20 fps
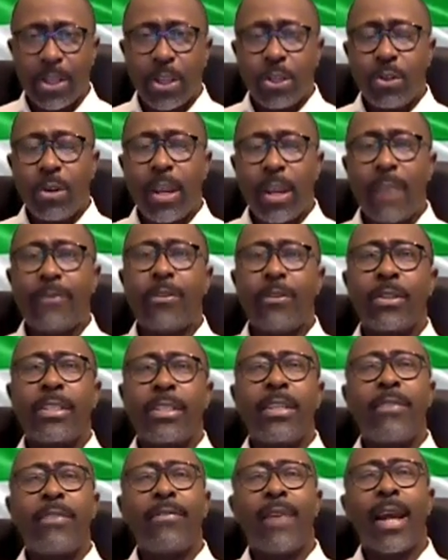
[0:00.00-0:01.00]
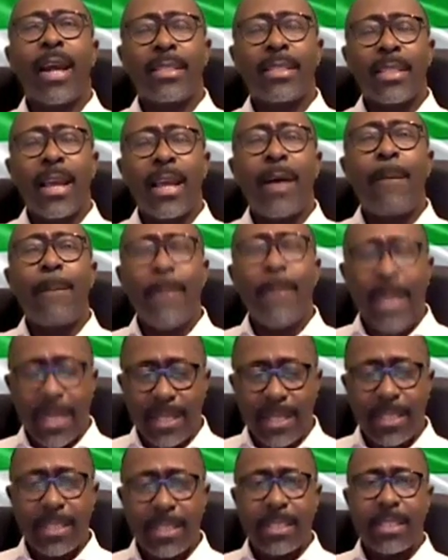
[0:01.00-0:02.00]
you therefore devise a
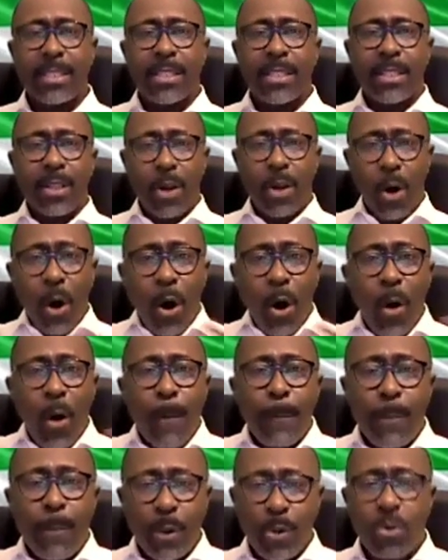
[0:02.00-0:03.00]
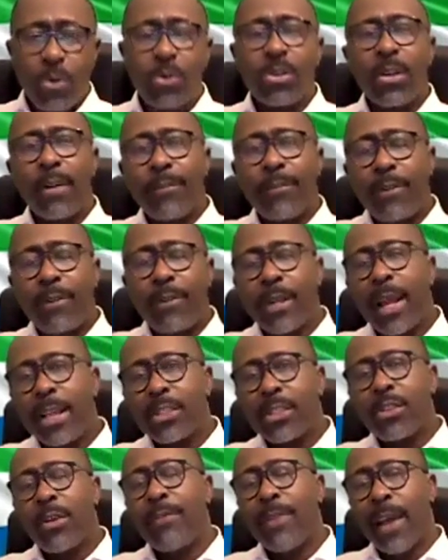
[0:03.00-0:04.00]
means or a mode for that
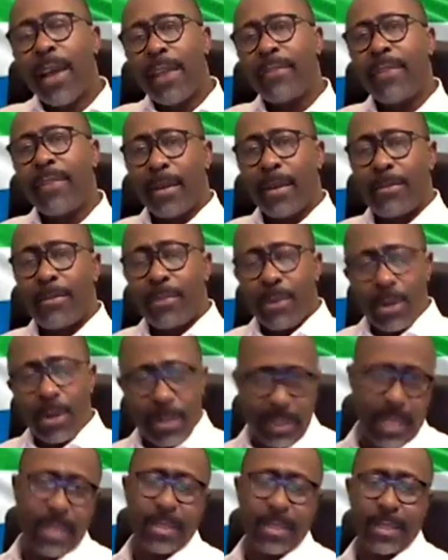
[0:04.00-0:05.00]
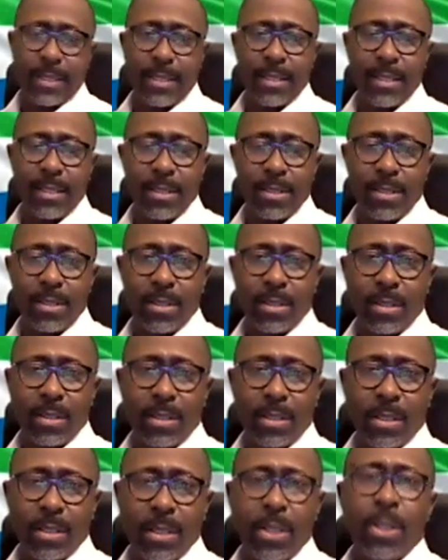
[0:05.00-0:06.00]
survival process.
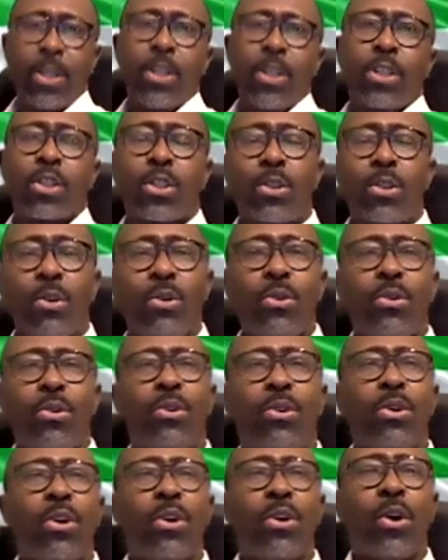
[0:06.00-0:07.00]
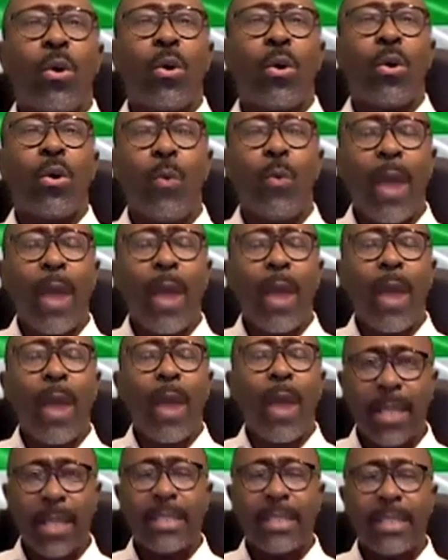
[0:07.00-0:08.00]
So when
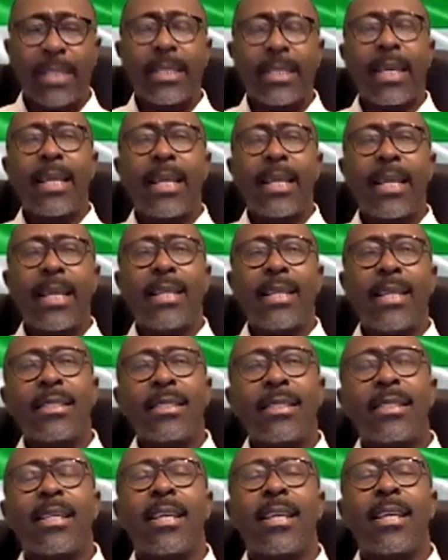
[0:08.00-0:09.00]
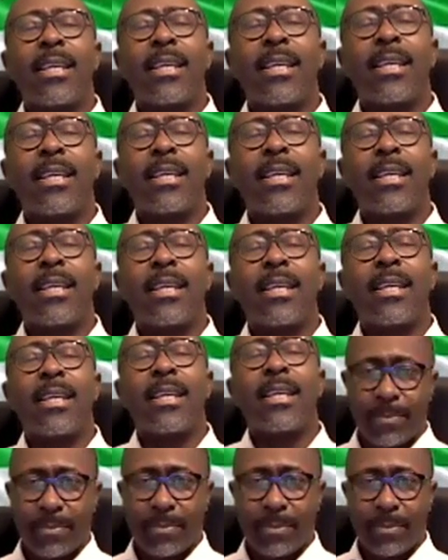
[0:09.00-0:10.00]
employment is scarce,
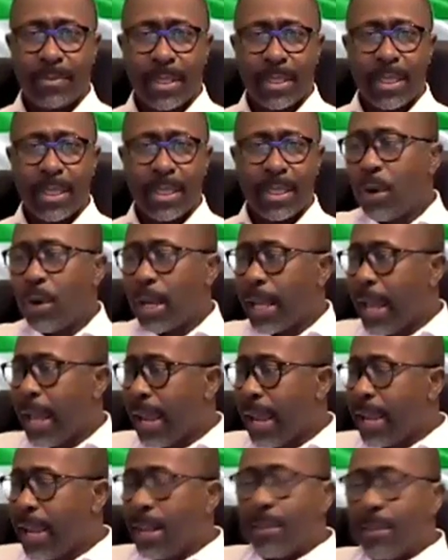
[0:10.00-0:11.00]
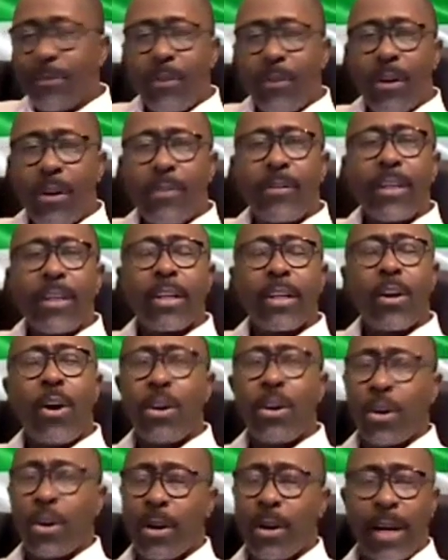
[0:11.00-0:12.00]
people will get involved
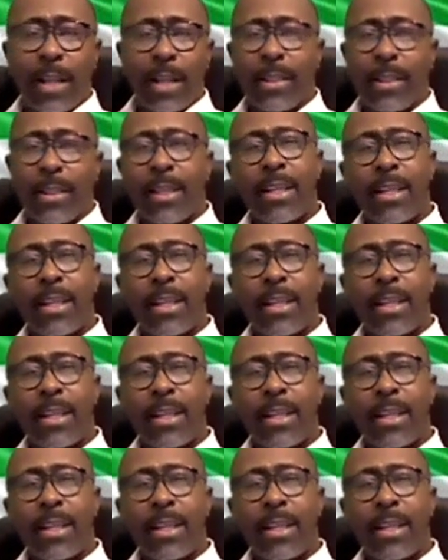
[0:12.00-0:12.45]
in all other